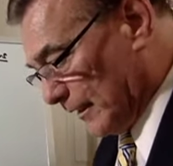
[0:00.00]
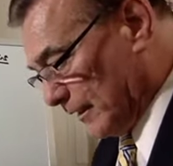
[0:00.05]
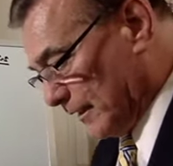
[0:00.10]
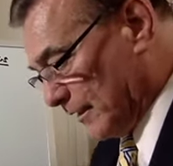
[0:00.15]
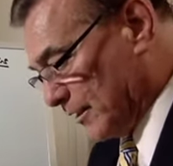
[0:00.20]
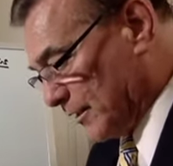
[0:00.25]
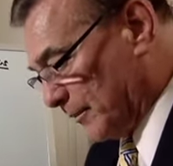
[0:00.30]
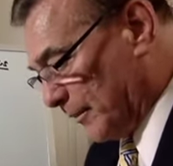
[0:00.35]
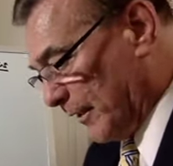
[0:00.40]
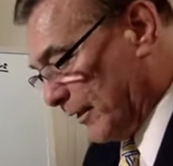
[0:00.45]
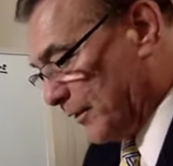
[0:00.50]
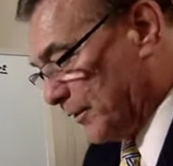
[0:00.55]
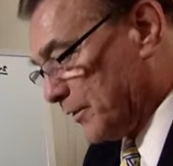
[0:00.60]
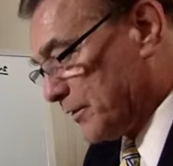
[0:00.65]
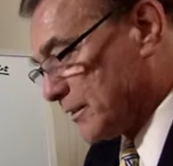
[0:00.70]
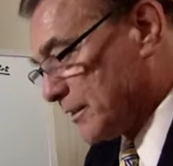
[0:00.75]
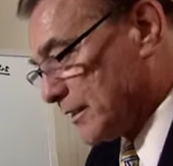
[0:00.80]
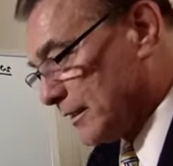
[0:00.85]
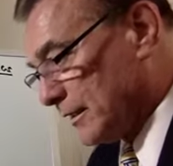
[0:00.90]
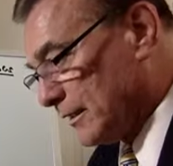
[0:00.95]

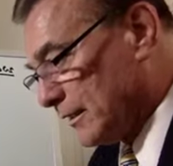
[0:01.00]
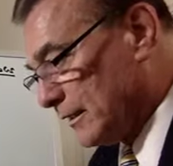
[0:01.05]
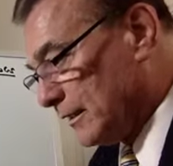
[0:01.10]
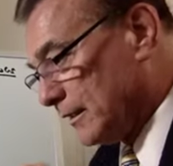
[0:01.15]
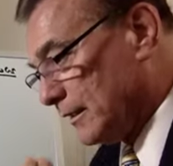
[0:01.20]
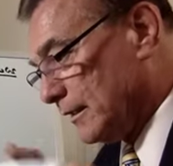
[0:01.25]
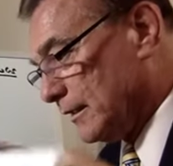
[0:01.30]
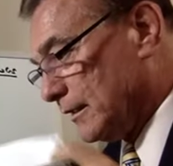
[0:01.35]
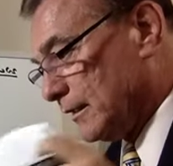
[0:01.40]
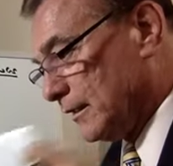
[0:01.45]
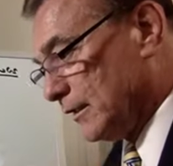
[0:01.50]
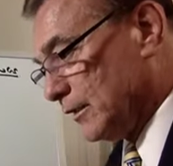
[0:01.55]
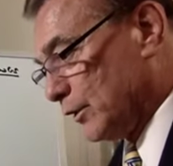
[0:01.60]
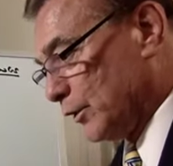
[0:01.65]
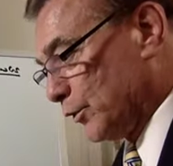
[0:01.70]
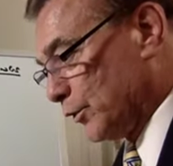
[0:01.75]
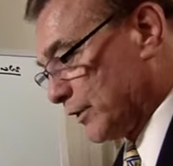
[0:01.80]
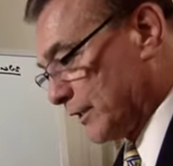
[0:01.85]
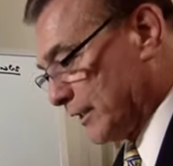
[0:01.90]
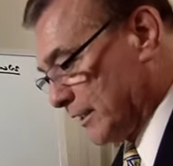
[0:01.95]
Suppose
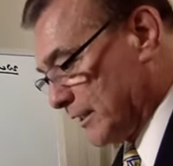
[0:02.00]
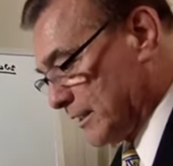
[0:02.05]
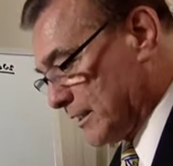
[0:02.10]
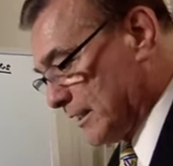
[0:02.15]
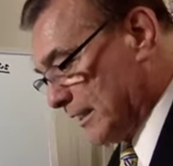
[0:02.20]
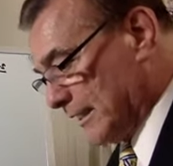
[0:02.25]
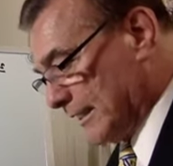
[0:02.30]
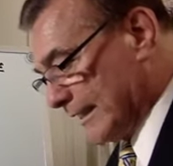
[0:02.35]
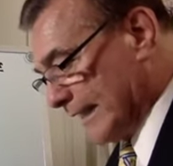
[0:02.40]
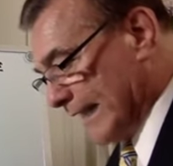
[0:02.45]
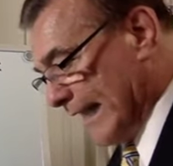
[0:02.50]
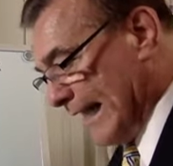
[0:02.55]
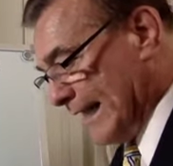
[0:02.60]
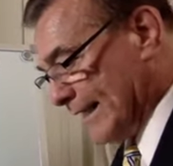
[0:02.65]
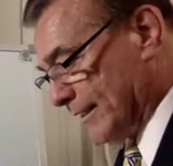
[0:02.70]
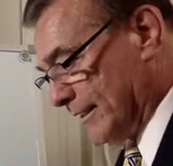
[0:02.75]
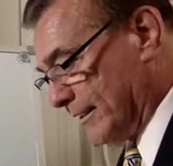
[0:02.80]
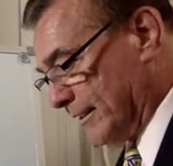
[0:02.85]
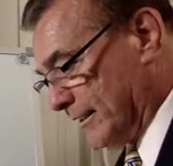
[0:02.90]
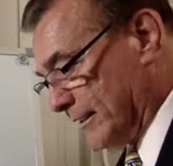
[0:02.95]
Luca's
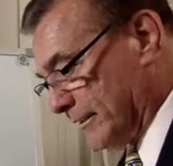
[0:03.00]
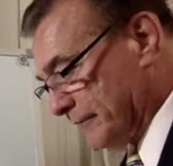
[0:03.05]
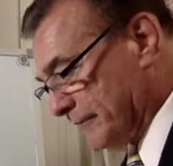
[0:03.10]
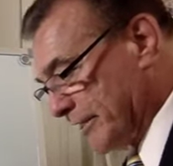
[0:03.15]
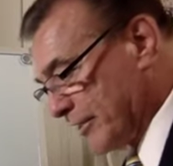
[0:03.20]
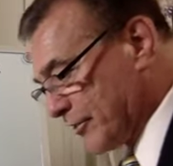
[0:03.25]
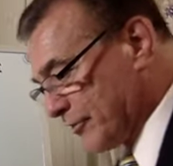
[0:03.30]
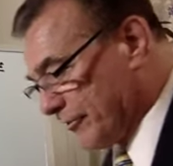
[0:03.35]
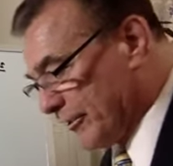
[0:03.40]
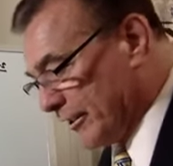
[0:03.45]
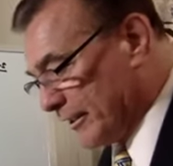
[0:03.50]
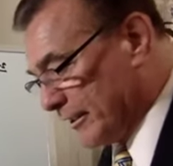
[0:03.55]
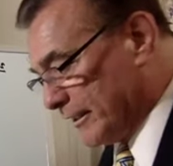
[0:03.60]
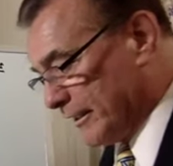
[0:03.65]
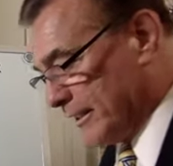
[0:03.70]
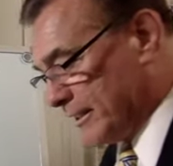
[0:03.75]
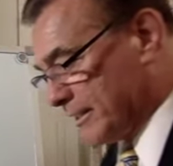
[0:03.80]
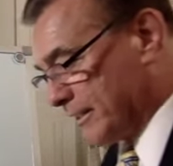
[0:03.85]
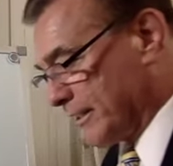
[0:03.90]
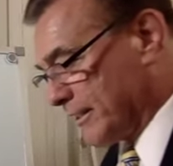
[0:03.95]
Garden restaurant
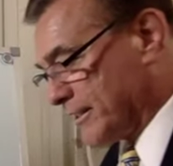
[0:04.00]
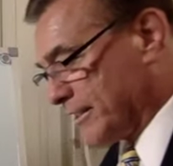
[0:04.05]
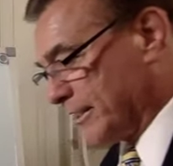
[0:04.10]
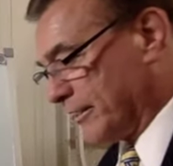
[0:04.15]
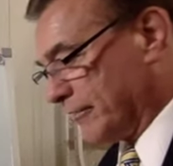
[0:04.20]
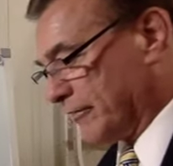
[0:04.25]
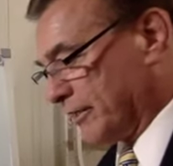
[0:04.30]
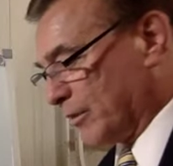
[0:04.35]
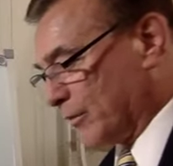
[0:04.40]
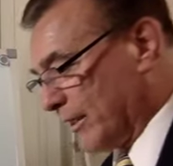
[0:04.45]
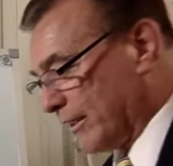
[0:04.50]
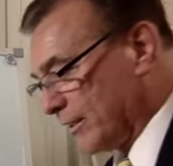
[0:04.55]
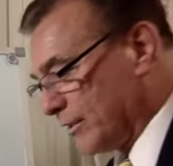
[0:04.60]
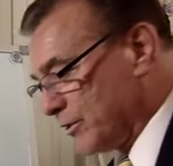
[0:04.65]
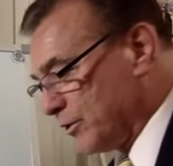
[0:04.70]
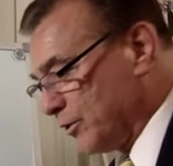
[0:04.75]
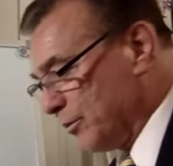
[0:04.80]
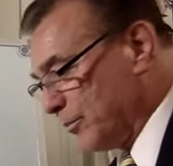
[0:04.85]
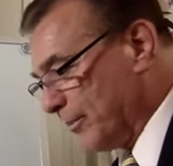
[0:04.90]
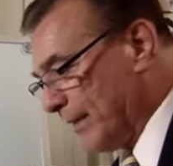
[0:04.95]
is considering whether
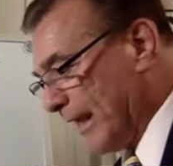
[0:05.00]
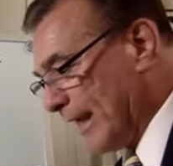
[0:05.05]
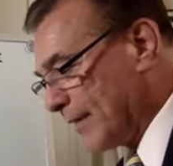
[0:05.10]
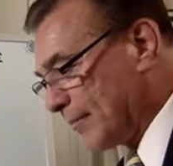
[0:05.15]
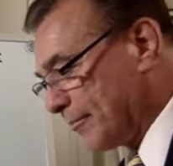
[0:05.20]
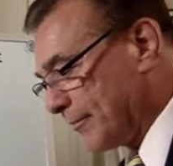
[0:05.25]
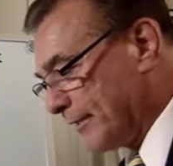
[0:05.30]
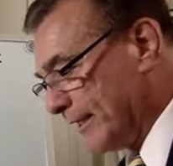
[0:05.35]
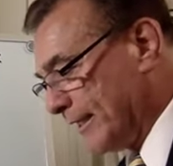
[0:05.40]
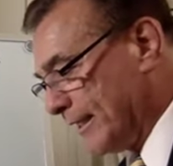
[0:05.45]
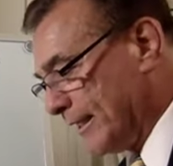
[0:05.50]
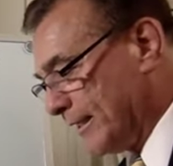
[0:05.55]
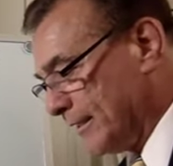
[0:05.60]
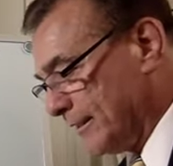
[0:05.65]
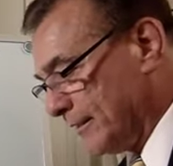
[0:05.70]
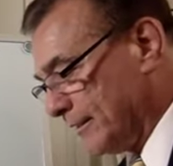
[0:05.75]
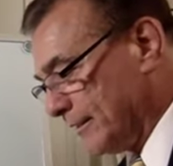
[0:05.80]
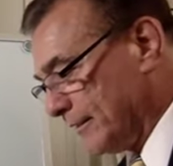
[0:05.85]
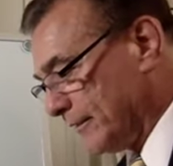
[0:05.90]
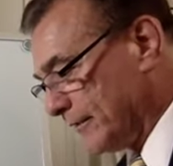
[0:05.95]
to bake bread
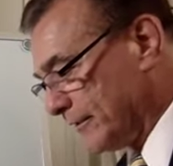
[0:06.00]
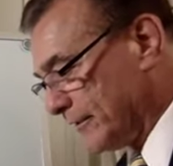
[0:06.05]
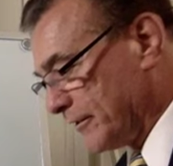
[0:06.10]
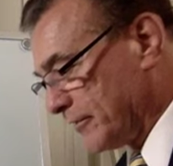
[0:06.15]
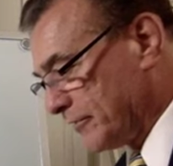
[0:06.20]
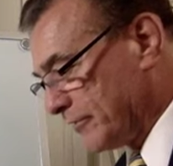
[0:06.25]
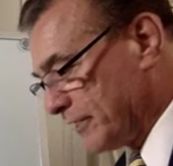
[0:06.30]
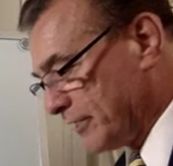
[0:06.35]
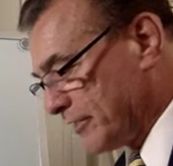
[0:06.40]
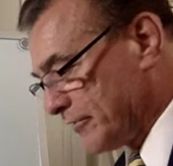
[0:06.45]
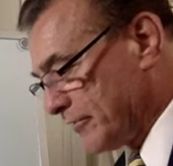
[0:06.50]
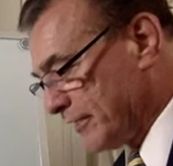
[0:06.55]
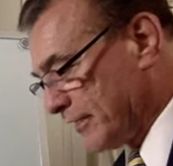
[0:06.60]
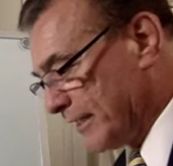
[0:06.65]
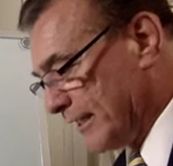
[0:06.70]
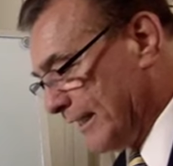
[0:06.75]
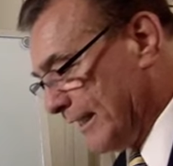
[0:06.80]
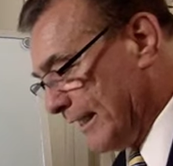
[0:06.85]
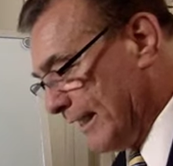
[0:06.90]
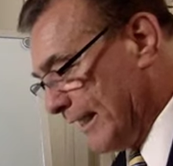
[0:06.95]
for its restaurant
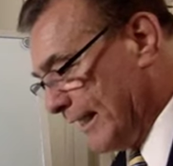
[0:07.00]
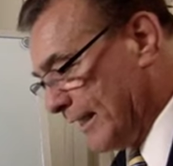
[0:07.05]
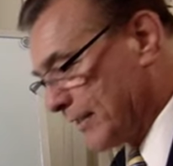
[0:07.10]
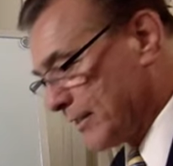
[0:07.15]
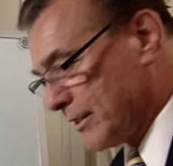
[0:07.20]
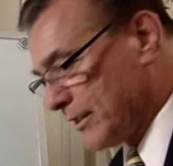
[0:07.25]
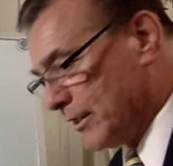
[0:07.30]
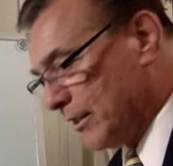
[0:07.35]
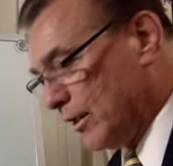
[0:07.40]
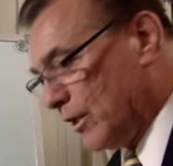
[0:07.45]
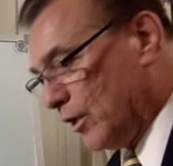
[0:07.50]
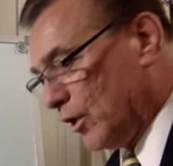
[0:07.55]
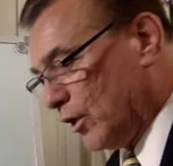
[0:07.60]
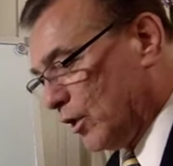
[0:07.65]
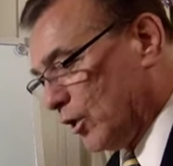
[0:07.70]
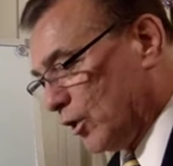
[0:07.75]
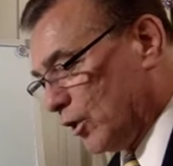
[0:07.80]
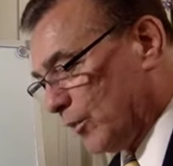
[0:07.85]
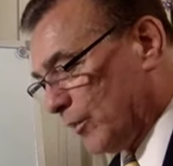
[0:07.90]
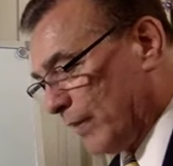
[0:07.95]
in-house
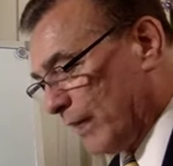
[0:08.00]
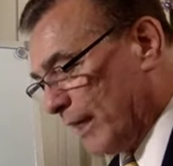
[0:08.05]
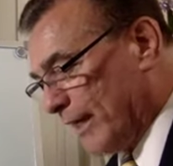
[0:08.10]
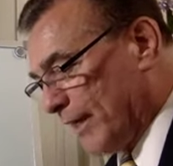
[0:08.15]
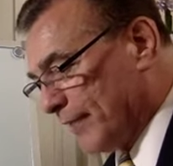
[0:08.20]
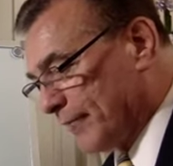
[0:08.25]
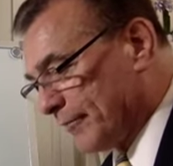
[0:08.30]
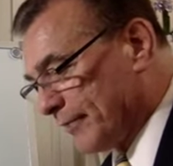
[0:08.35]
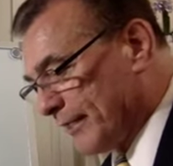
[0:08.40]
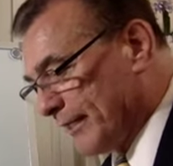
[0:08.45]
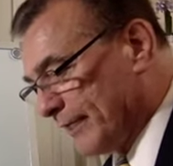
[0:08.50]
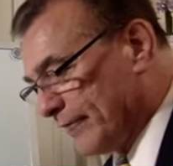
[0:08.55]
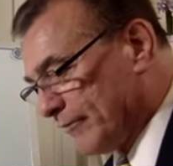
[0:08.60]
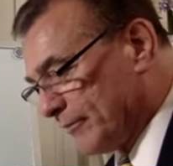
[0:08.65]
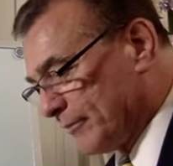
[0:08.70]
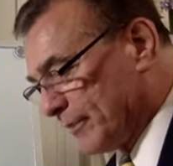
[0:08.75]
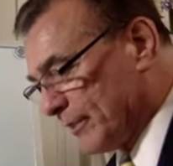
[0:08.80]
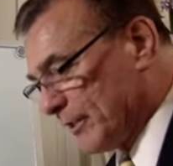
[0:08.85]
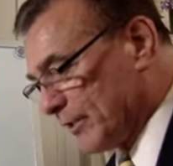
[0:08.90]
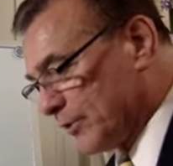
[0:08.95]
or buy the bread
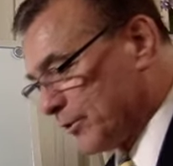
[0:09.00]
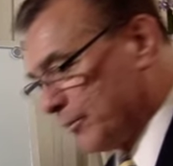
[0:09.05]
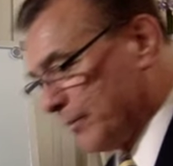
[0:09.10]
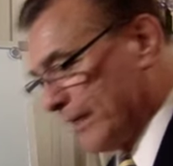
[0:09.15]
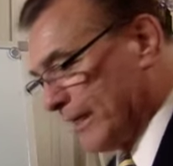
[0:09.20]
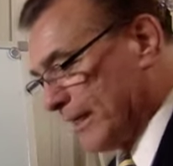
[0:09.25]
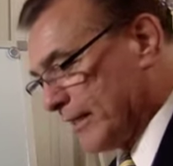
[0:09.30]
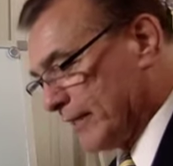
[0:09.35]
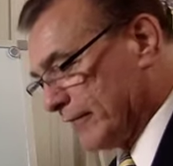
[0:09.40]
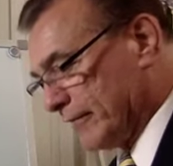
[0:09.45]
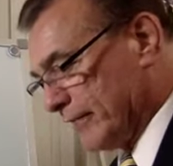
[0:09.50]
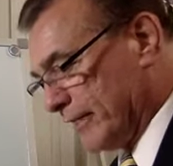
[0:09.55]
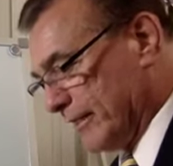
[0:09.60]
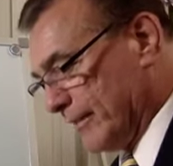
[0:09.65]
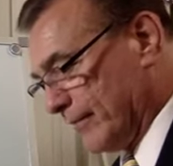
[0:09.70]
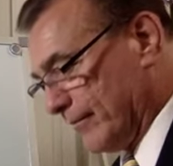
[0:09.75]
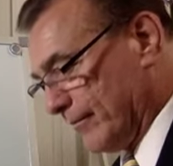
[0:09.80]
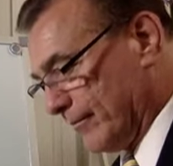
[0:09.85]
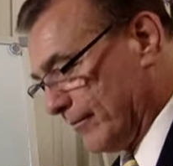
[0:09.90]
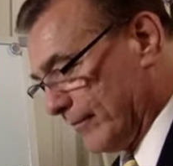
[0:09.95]
from a local bakery.
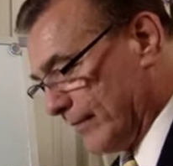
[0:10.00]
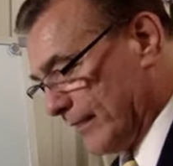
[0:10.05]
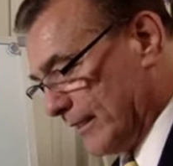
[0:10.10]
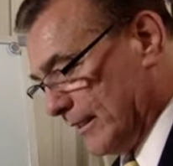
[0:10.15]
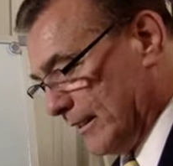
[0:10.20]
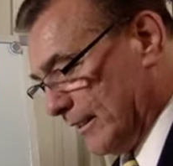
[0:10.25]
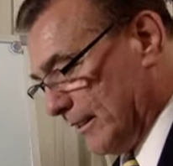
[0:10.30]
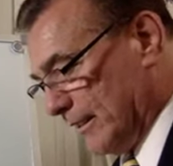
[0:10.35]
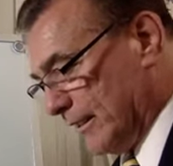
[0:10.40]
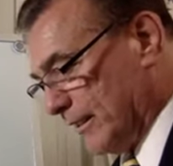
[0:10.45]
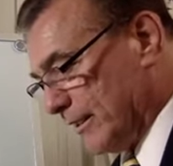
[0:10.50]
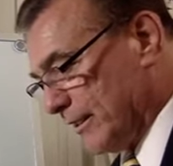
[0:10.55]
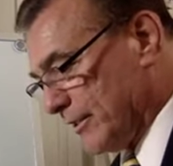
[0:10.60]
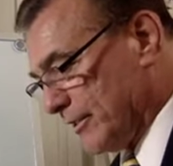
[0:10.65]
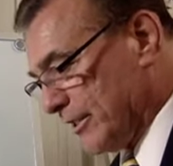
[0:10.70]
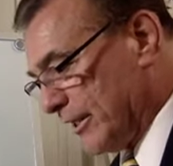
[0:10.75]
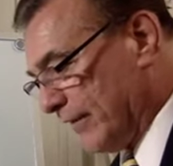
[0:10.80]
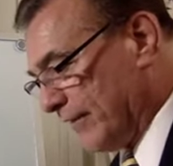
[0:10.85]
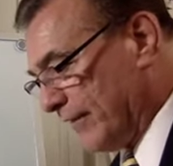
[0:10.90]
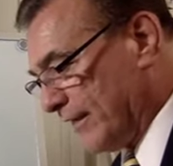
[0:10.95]
The
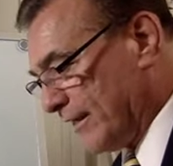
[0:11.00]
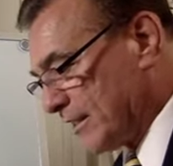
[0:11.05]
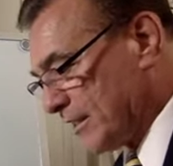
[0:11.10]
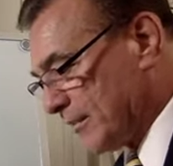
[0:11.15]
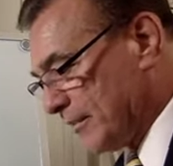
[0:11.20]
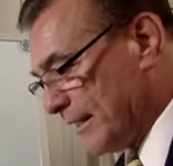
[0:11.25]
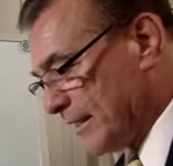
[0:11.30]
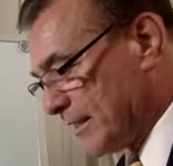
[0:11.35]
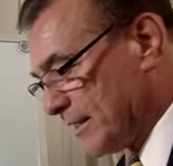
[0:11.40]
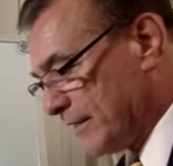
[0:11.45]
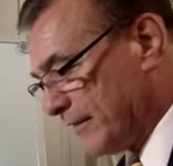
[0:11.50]
chef estimates the